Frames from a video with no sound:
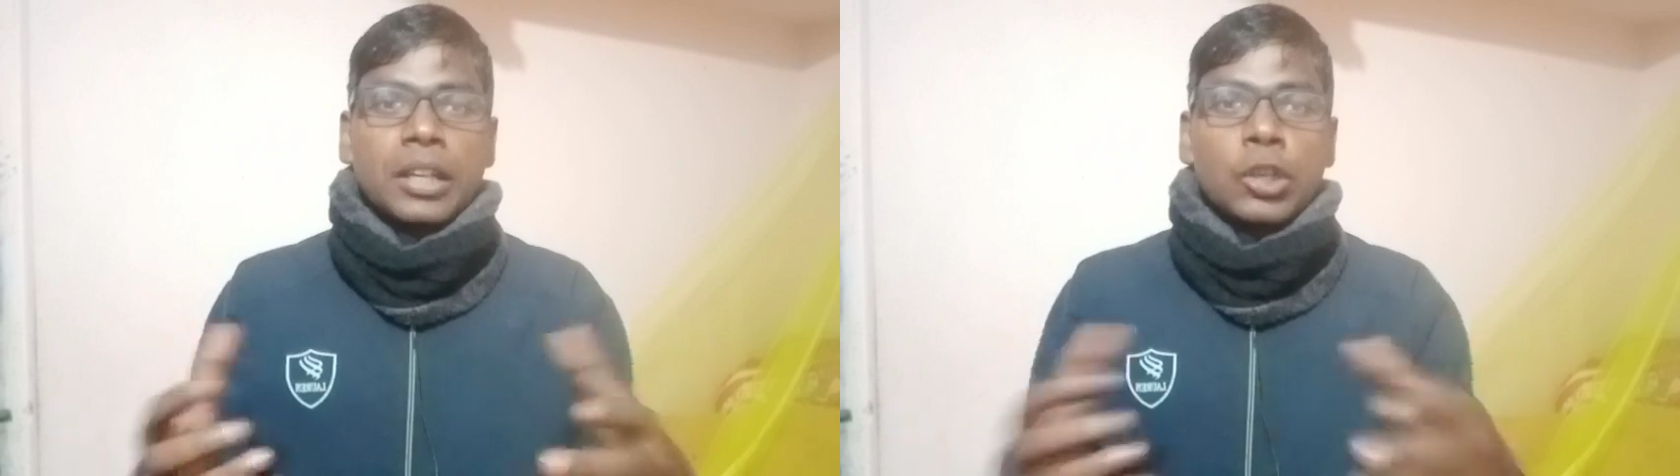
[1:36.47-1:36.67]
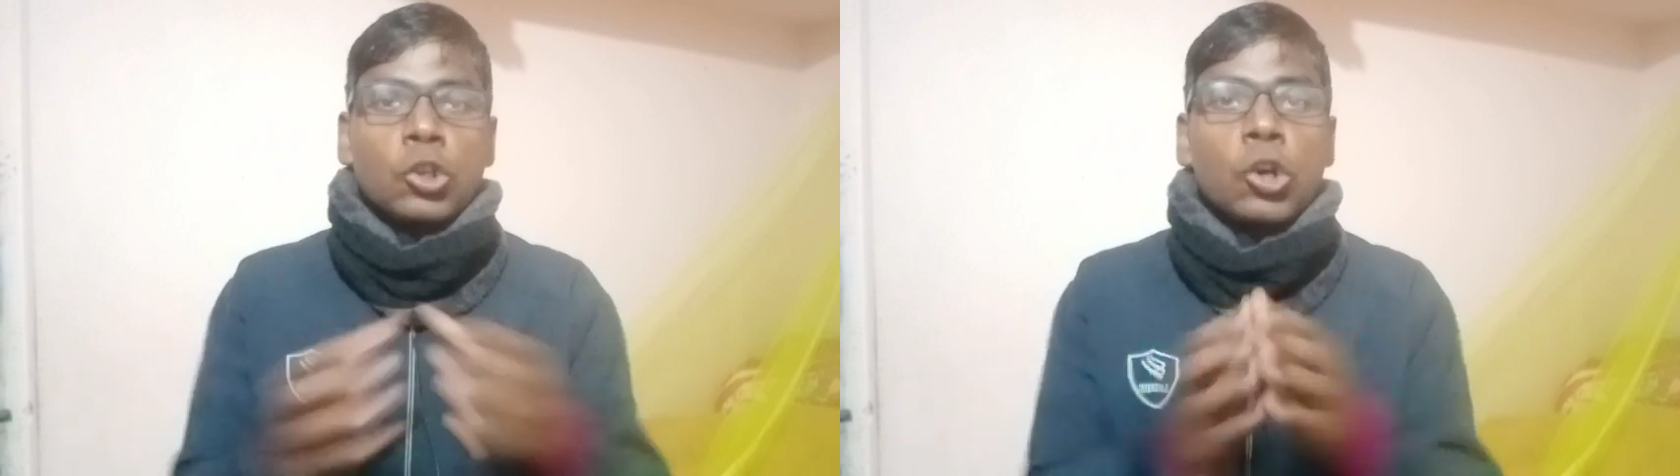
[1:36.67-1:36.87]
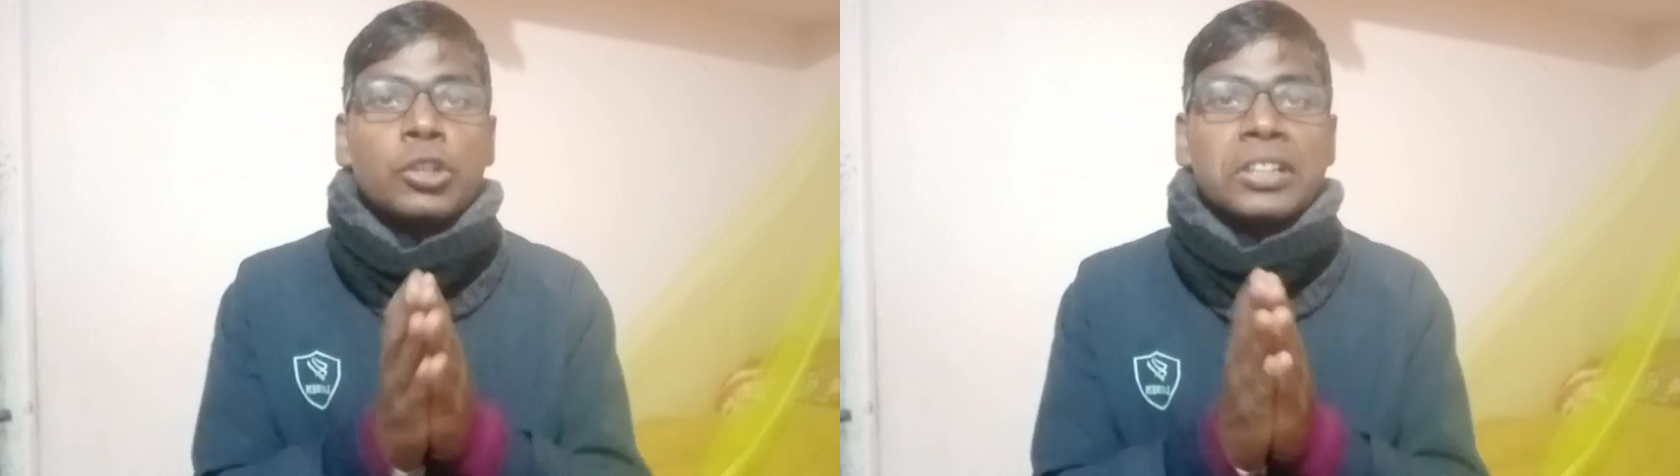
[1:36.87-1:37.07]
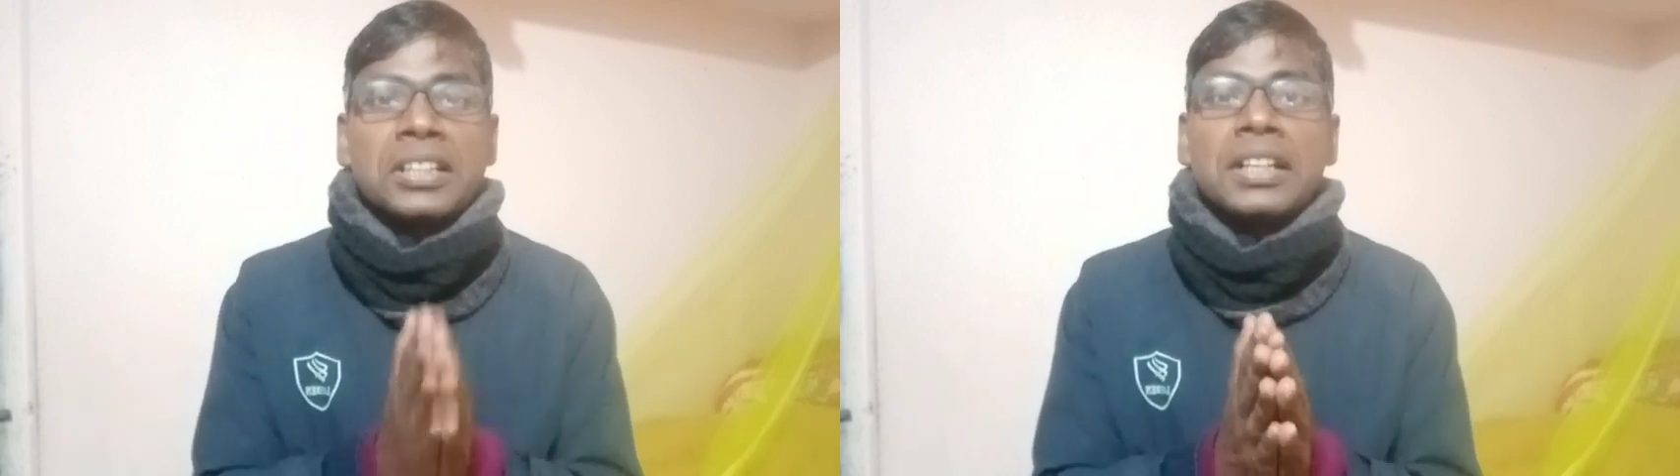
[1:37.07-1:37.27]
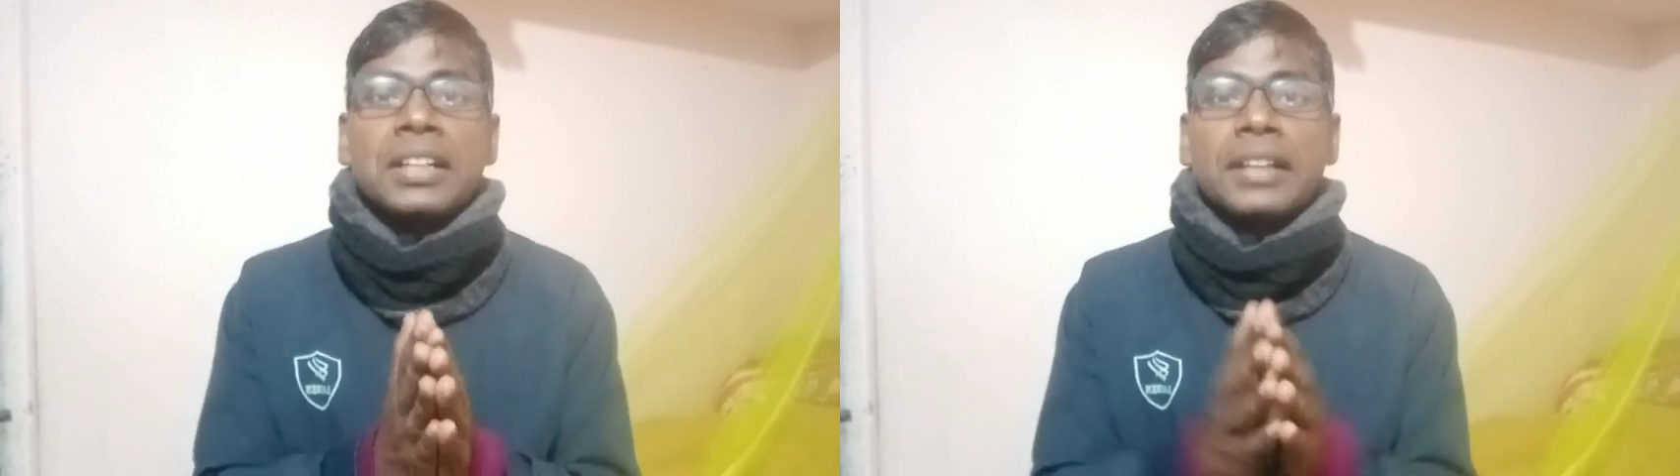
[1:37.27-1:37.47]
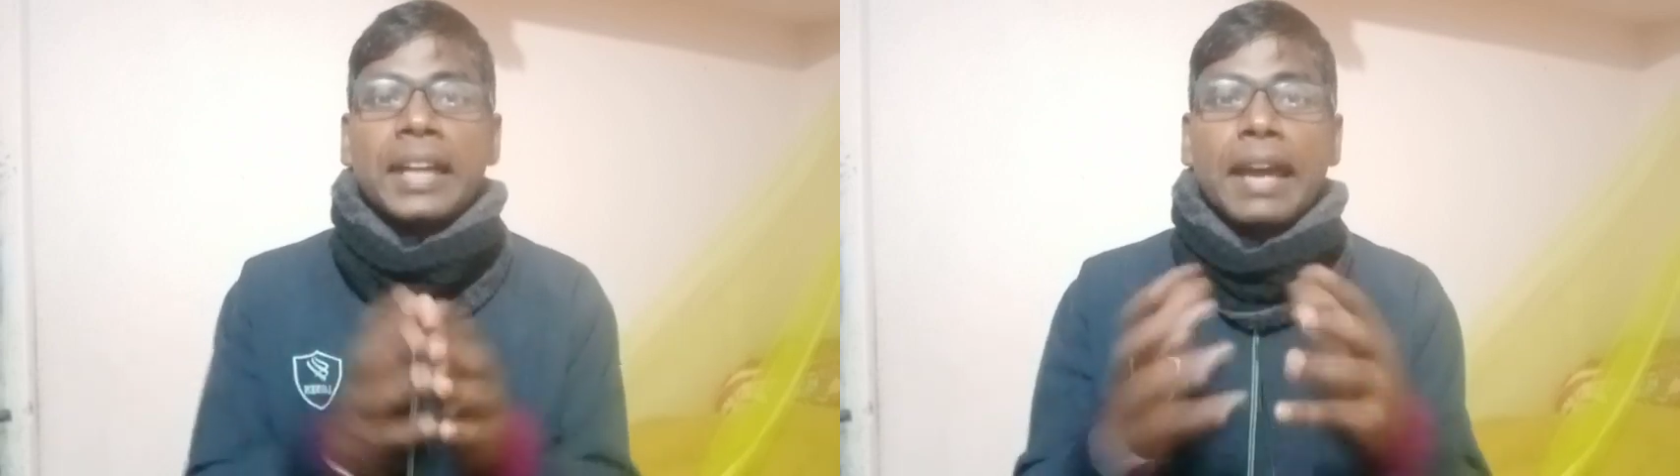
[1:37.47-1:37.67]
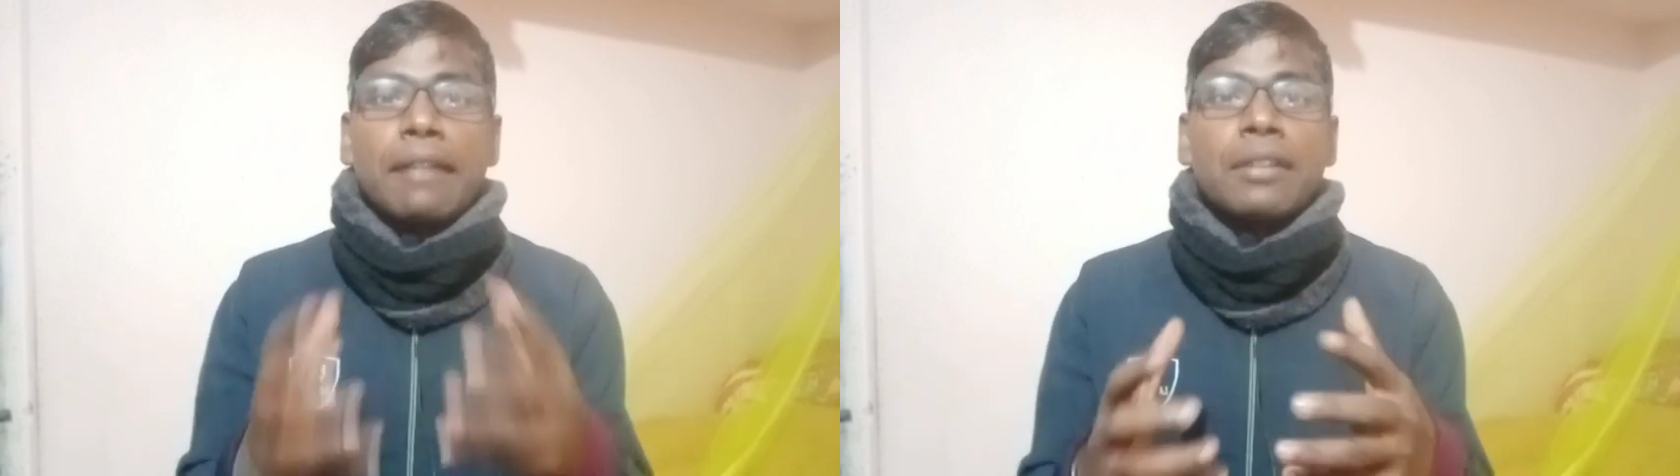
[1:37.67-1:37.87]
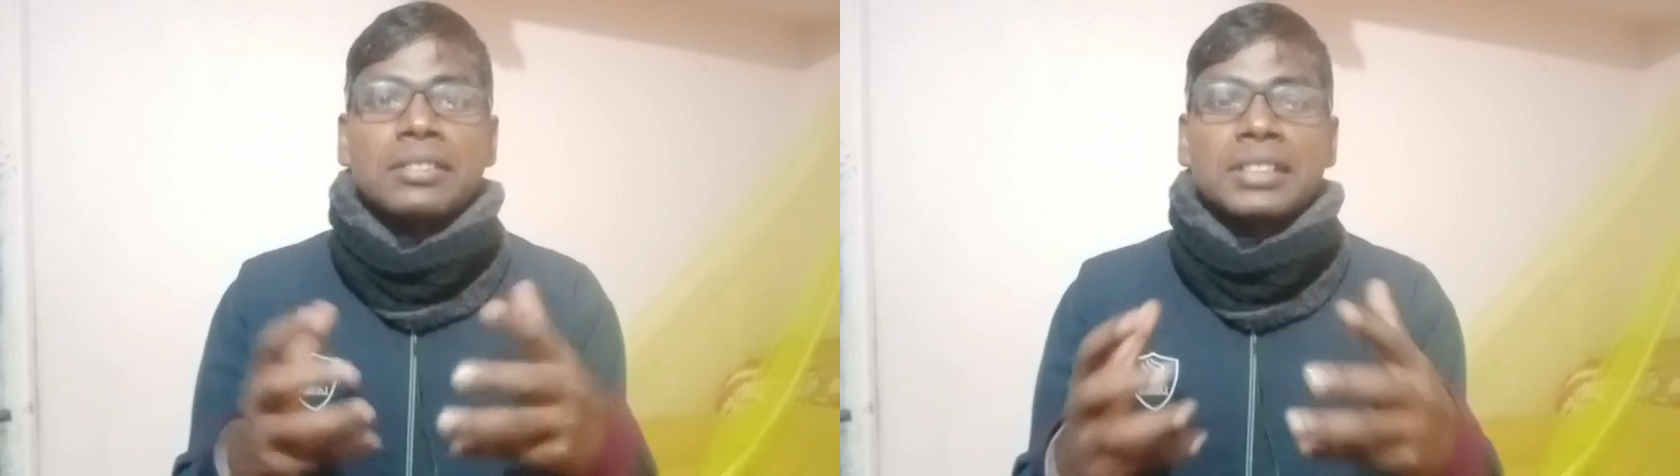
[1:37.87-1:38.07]
You don't hear
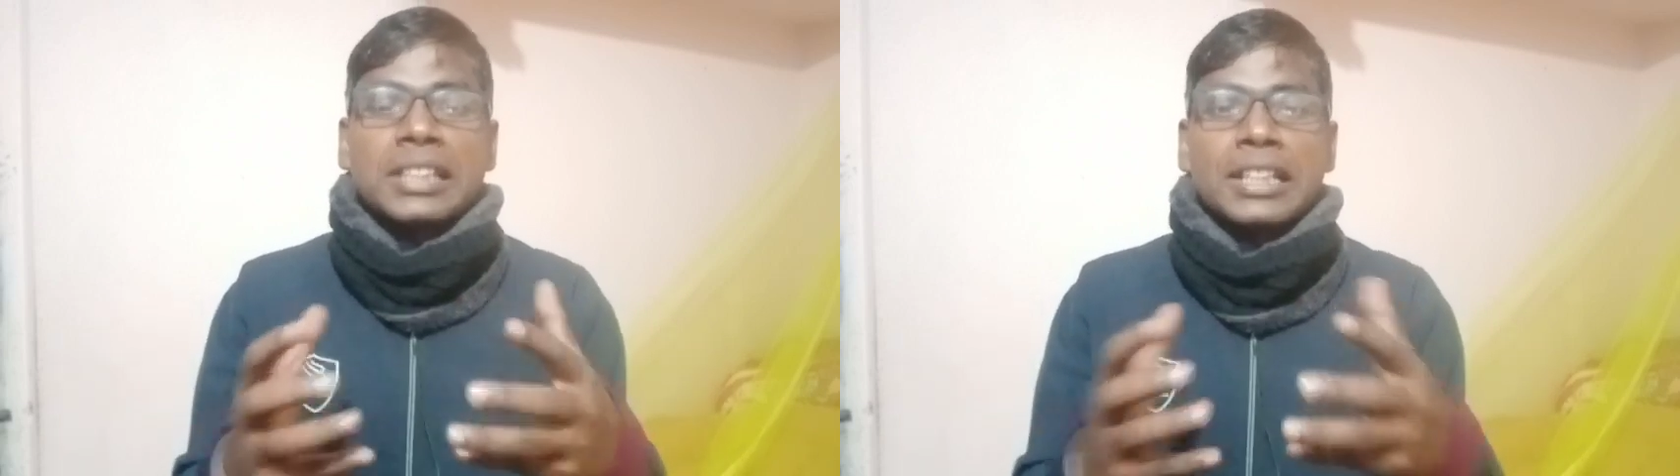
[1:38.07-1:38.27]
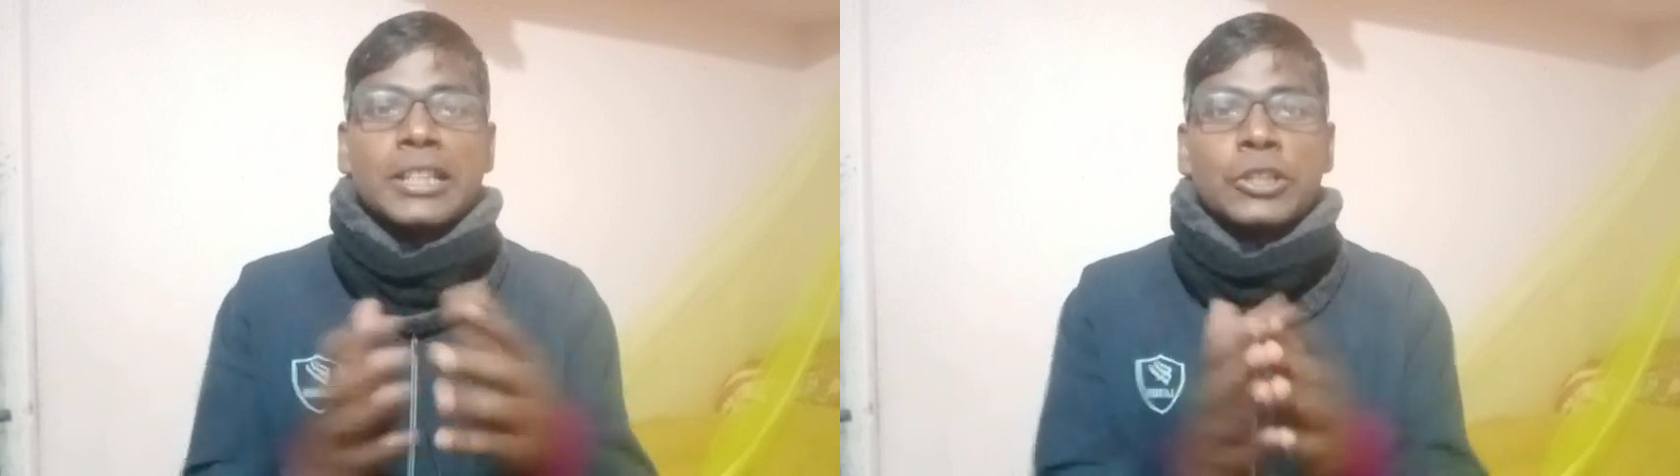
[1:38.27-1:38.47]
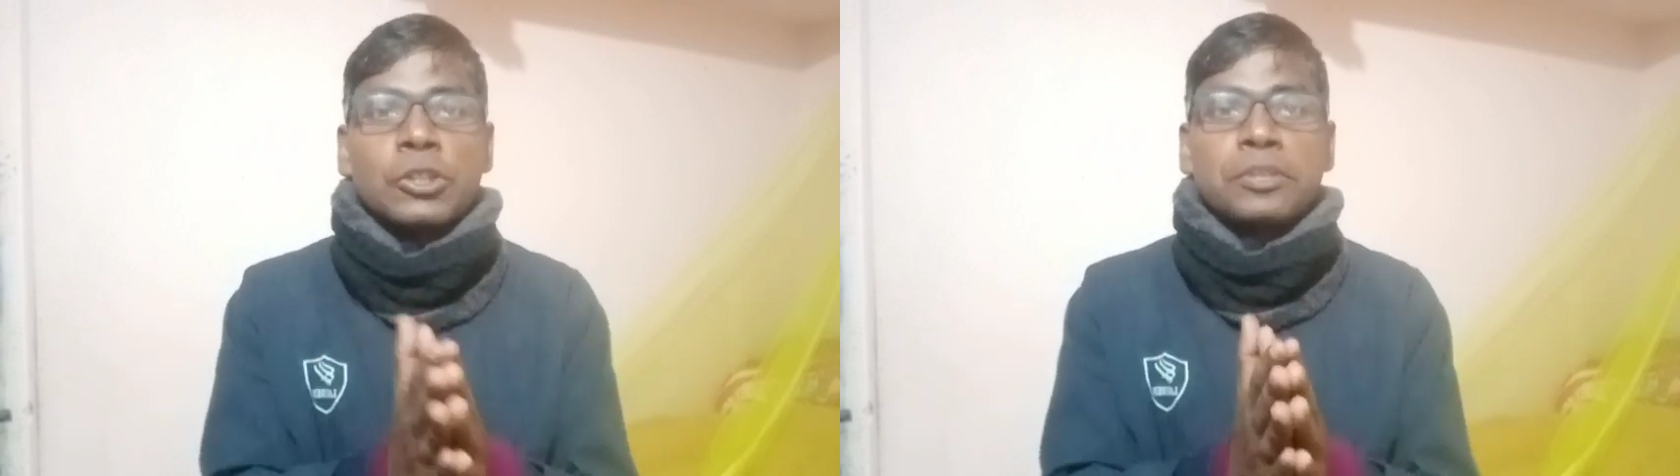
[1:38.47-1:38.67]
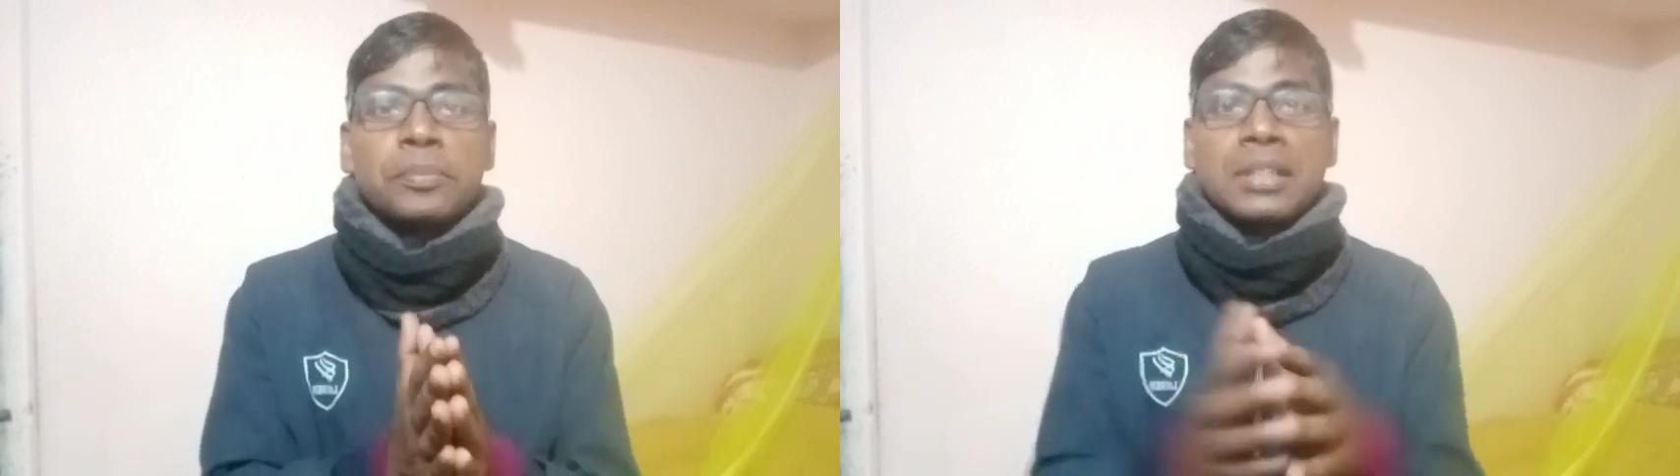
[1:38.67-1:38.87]
every single note,